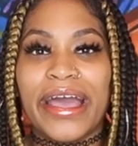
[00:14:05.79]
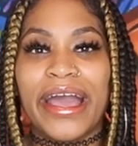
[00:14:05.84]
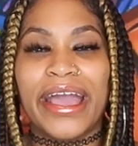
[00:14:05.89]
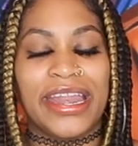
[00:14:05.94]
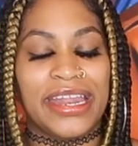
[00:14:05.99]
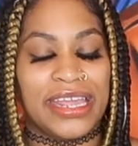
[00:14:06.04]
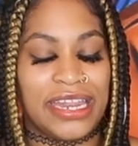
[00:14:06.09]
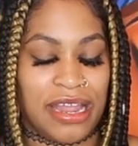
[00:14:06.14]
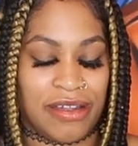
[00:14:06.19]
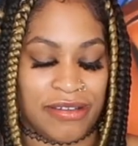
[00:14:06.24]
I
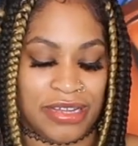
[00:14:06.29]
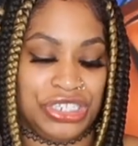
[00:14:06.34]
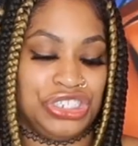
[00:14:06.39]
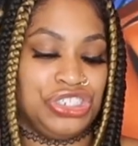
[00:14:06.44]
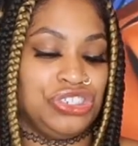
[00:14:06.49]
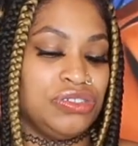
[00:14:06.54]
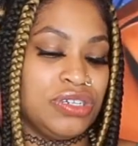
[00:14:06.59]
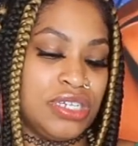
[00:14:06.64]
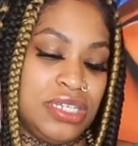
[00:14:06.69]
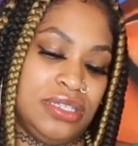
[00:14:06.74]
gotta get out in these
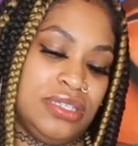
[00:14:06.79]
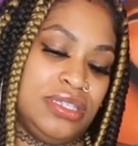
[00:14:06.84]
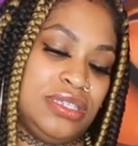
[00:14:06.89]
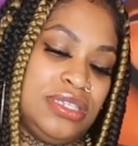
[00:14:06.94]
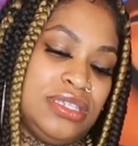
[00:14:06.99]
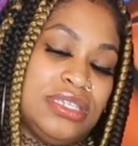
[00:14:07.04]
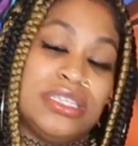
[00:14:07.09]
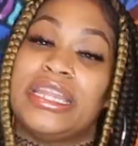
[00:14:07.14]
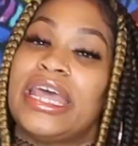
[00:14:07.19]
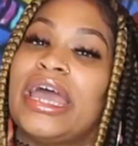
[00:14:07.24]

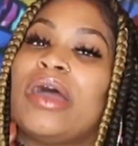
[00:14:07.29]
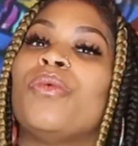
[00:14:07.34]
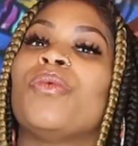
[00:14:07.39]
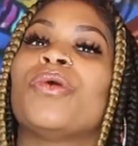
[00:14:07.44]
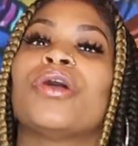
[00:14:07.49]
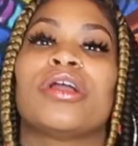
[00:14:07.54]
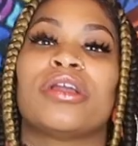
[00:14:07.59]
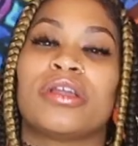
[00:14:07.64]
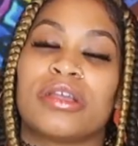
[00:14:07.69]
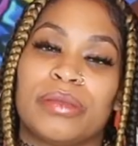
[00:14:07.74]
streets.
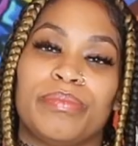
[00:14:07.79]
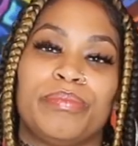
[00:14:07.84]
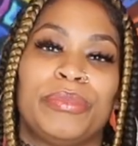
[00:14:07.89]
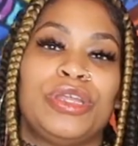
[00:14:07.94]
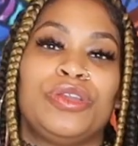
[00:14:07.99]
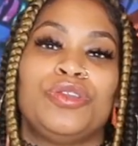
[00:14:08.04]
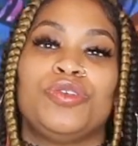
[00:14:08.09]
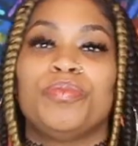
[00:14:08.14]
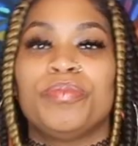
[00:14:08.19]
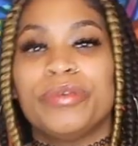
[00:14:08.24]
Network,
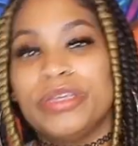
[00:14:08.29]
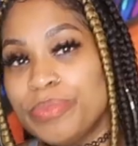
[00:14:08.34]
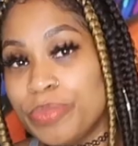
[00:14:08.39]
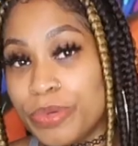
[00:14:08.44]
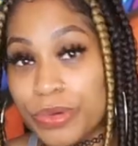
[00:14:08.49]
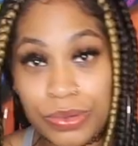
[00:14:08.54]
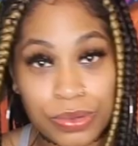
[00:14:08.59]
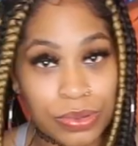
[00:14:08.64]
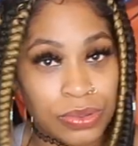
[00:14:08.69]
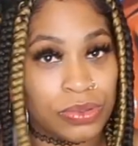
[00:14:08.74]
meet new
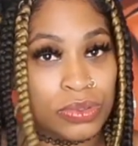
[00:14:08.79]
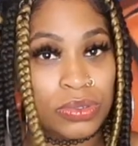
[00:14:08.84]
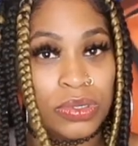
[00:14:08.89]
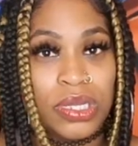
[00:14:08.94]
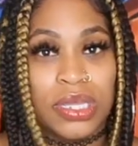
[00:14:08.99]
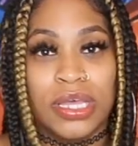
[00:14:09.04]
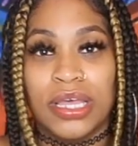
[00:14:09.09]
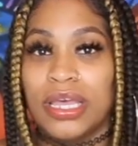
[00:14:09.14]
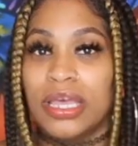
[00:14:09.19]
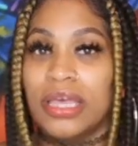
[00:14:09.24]
people.
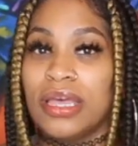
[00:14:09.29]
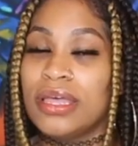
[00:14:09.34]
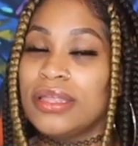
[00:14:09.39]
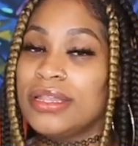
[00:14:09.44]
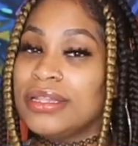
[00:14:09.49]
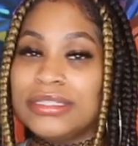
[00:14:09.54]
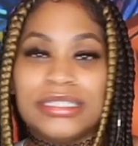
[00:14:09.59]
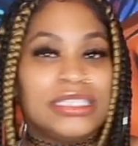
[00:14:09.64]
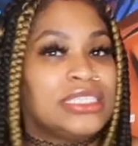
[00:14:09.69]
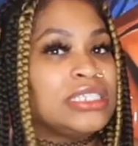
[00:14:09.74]

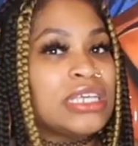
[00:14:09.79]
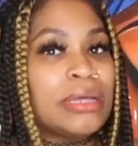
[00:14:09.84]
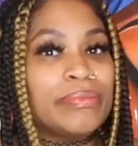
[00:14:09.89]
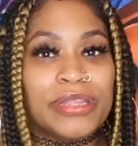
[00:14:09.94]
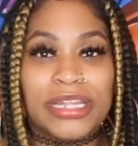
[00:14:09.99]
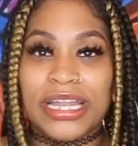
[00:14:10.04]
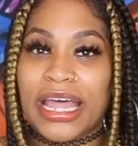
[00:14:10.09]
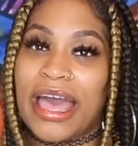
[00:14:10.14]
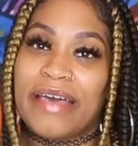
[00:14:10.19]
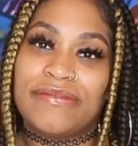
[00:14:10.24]
Just
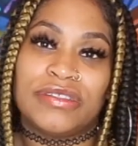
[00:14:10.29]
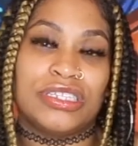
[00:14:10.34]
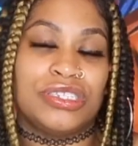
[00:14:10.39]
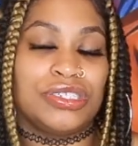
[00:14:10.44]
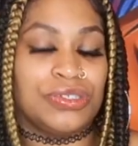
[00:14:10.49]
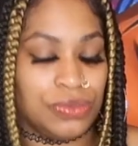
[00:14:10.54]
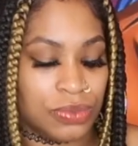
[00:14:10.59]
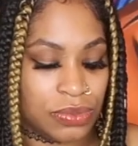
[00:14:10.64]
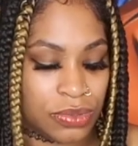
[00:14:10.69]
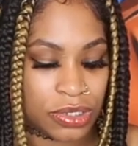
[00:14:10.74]
something I have to
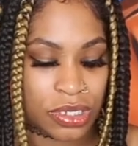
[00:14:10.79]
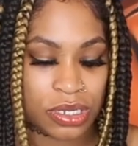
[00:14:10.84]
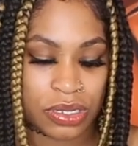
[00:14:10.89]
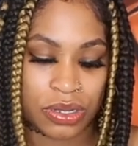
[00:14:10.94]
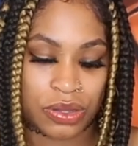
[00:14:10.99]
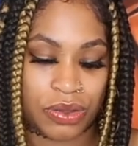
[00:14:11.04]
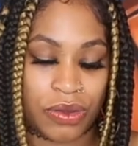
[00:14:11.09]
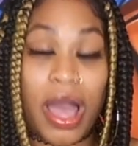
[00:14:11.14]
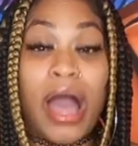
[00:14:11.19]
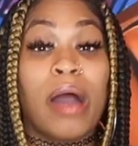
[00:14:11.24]
do.
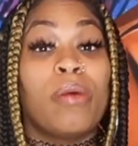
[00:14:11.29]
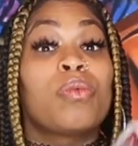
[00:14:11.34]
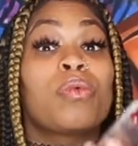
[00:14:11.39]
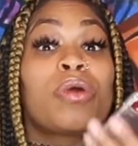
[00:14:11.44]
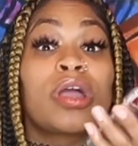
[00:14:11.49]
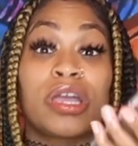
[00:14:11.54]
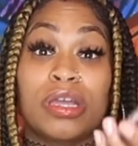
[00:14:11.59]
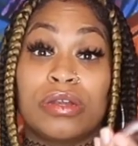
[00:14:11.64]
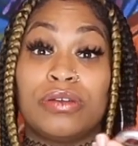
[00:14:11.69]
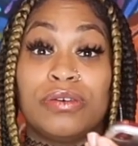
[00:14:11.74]
So I'm
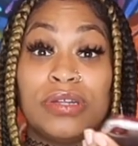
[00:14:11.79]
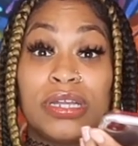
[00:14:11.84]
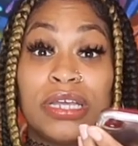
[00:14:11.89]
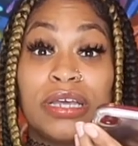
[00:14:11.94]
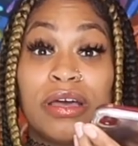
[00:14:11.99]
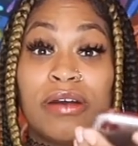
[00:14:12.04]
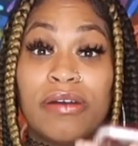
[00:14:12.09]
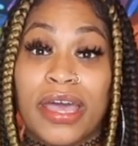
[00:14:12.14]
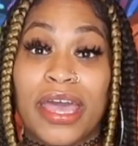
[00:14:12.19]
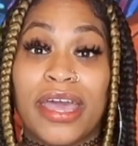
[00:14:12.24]
working on
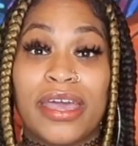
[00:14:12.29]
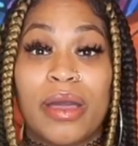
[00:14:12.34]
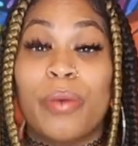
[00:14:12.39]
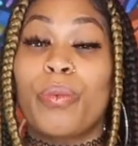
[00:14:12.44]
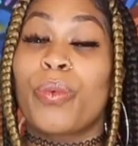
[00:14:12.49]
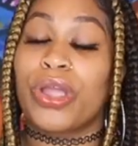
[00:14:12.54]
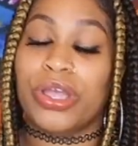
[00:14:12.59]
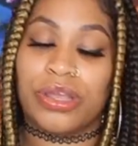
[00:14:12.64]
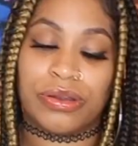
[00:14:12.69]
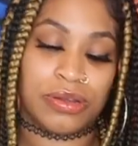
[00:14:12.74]
it, okay? I'm
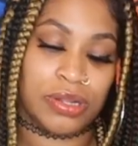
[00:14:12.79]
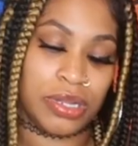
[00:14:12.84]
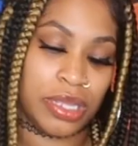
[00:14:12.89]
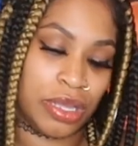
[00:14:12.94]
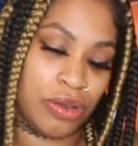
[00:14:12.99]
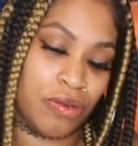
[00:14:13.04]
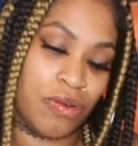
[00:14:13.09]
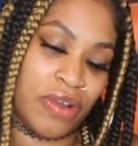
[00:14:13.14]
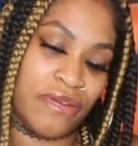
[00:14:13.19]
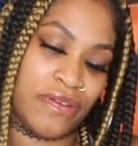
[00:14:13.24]
working on
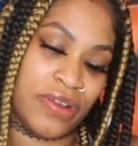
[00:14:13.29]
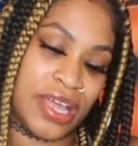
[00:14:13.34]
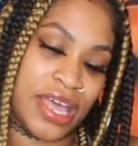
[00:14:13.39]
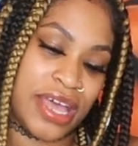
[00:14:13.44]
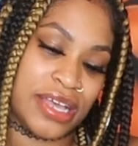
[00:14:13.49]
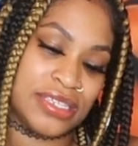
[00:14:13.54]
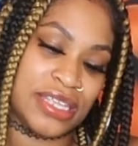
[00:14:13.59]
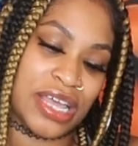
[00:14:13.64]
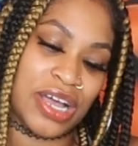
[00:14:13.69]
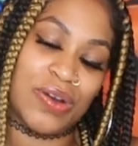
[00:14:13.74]
it. Whoever
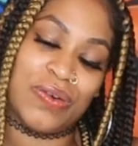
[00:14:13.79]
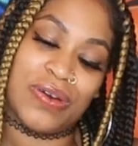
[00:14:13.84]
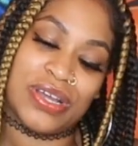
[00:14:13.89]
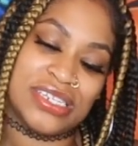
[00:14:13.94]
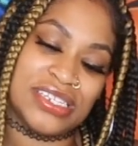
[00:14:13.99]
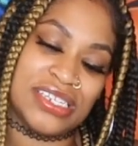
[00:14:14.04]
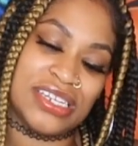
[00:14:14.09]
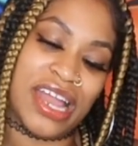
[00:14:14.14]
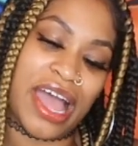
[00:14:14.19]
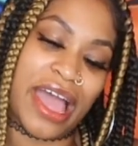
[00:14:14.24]
asked that
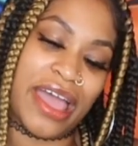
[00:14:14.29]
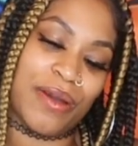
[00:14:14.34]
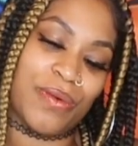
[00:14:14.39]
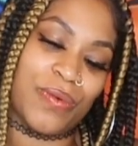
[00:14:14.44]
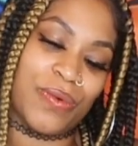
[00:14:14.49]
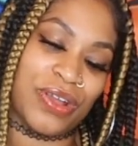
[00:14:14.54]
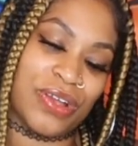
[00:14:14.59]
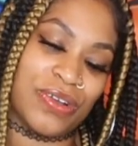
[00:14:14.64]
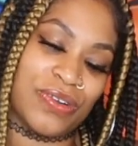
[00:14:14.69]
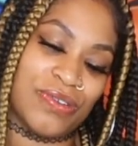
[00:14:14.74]
question, I am
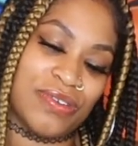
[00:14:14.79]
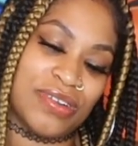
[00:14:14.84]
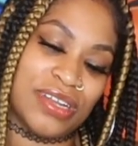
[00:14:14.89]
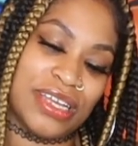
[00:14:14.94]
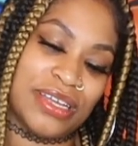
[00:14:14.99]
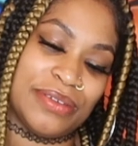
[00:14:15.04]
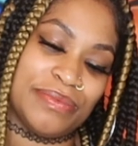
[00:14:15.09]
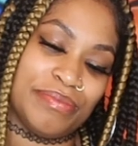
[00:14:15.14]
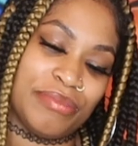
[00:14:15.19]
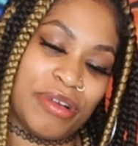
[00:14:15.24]
working on
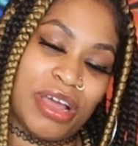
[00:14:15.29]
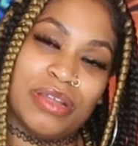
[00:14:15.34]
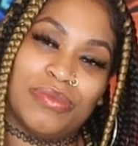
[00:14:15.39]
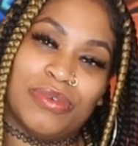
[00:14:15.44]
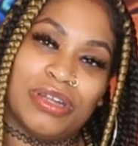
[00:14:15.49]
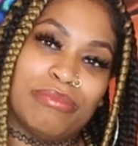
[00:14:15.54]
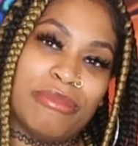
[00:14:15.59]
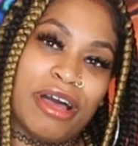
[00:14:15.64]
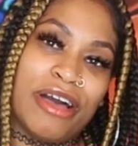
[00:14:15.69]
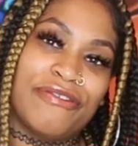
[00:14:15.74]
it. Probably
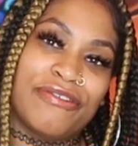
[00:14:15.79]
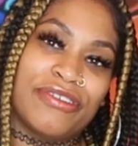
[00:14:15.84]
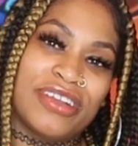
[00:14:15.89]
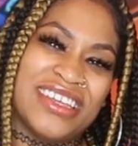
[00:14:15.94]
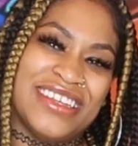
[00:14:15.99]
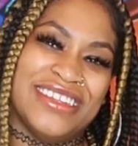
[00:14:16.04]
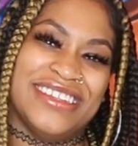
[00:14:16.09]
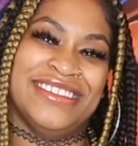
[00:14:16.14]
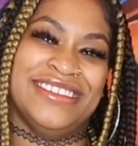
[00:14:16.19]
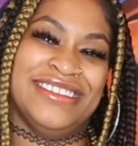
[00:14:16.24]
one of my
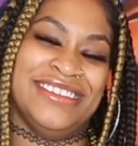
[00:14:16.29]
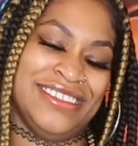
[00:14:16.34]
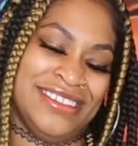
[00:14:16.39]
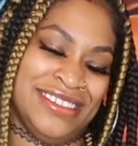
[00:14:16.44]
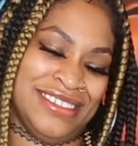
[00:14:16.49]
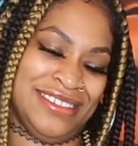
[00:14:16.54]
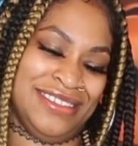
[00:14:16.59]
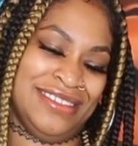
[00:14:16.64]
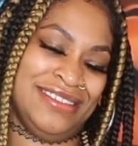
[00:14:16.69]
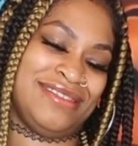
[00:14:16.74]
friends.
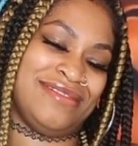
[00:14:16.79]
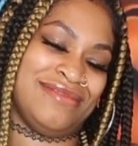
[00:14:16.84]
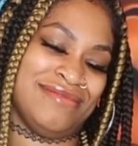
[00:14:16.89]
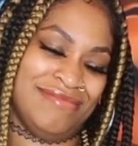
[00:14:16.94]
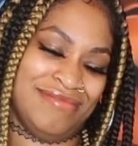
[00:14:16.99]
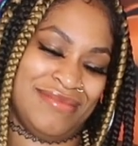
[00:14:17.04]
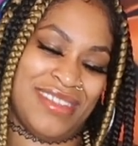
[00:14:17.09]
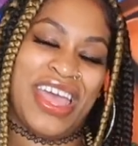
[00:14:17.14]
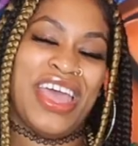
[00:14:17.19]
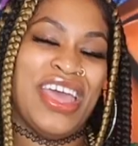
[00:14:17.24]

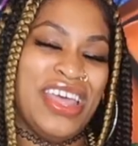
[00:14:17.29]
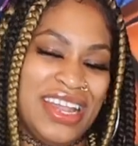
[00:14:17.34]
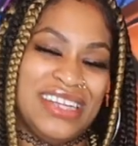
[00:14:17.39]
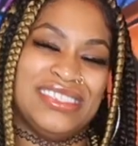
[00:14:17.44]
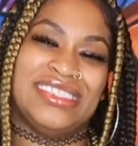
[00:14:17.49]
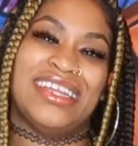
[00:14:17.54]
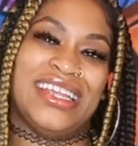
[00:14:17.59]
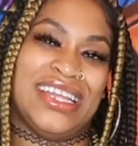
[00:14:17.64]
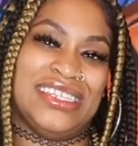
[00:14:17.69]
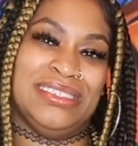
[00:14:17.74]
That
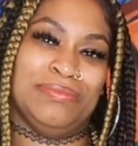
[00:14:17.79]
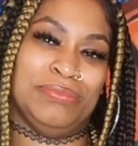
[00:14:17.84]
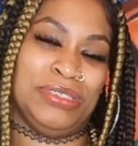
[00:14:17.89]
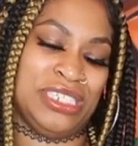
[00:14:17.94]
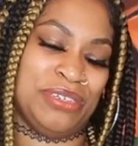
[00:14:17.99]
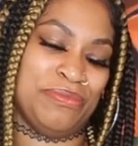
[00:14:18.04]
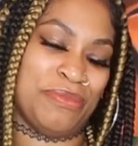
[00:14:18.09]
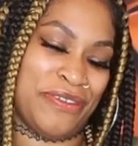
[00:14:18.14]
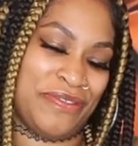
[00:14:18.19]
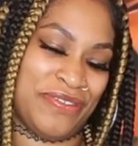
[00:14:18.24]
sounds like some
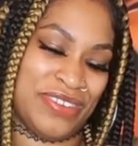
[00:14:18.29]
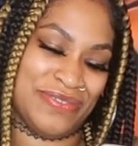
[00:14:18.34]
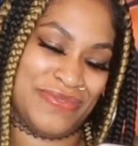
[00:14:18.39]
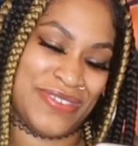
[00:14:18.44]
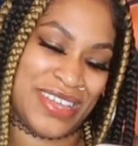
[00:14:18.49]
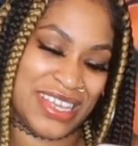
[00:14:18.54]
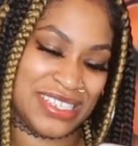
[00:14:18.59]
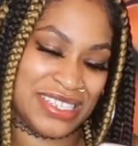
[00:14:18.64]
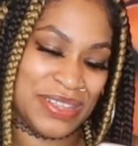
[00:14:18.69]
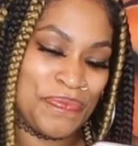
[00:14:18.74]
shit my friends
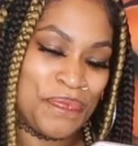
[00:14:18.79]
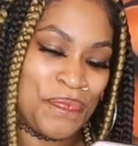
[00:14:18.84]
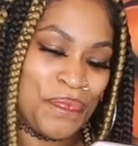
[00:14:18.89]
would have.